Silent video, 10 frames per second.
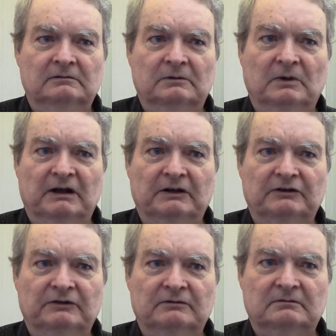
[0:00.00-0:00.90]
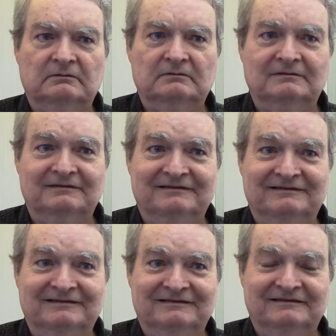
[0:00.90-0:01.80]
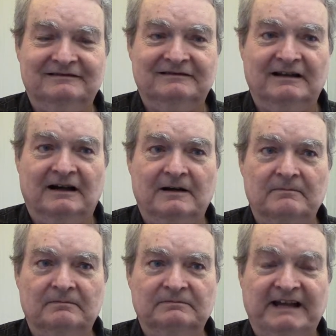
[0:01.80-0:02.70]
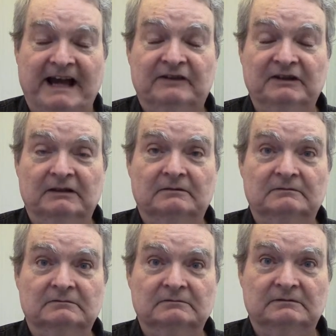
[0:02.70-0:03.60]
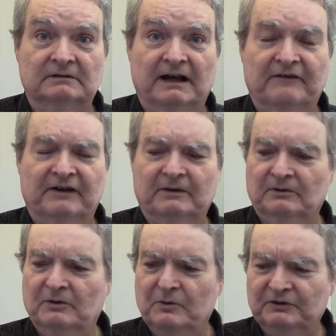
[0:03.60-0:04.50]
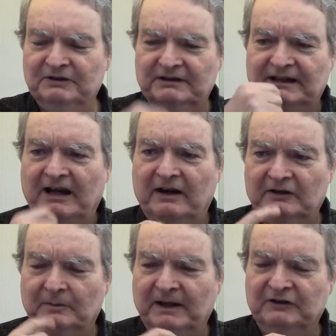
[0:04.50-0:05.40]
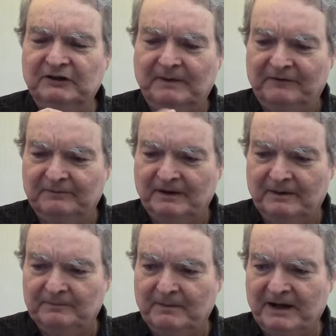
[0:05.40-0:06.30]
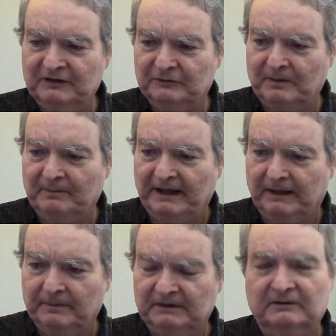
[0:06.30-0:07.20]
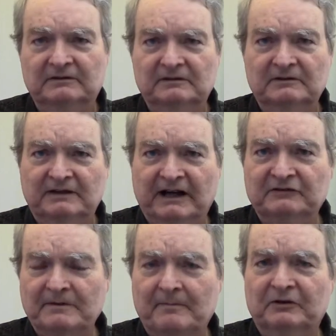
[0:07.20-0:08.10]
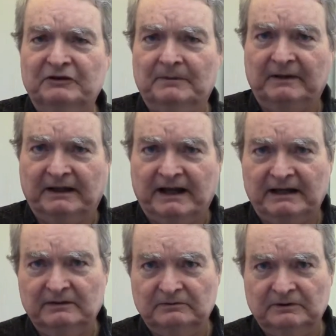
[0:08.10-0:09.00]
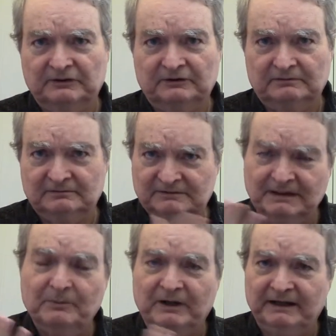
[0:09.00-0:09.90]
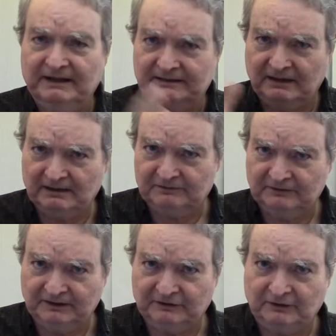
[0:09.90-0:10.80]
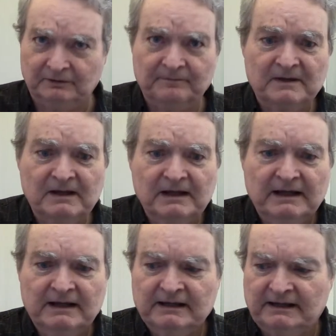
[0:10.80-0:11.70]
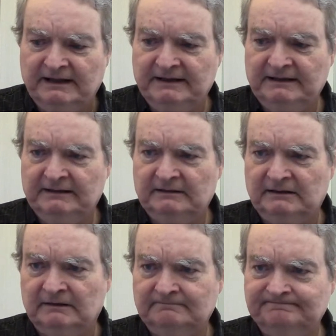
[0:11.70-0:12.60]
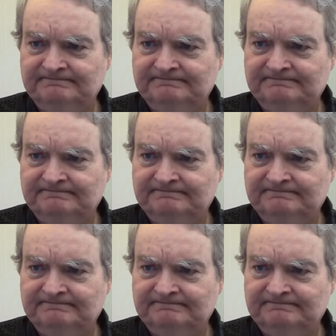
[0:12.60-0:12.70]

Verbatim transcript: was um, Taxi. Uh, for, who was the character who played Jim? I, uh, my mind just went blank, but you guys remember Jim, the guy who was dim-witted, he talked really slow, and um,